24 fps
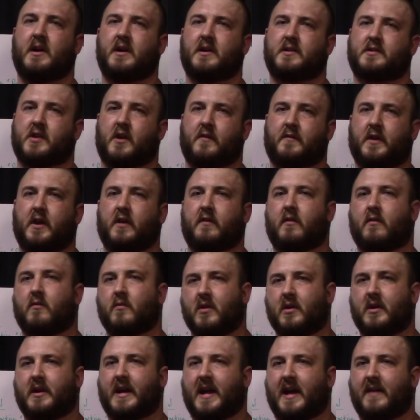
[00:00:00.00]
So if you have a
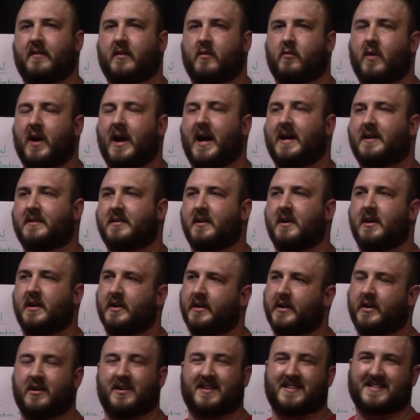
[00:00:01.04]
really heavy weight,
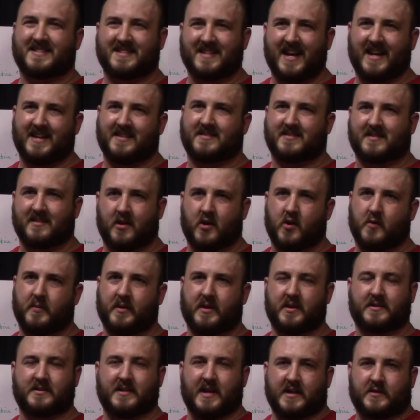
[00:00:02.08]
you're going to stay slow
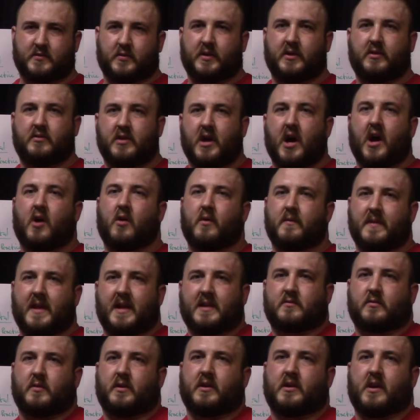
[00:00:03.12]
because that's what you know and
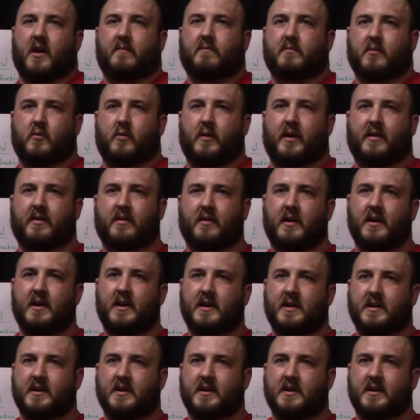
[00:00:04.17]
that's what you're comfortable with.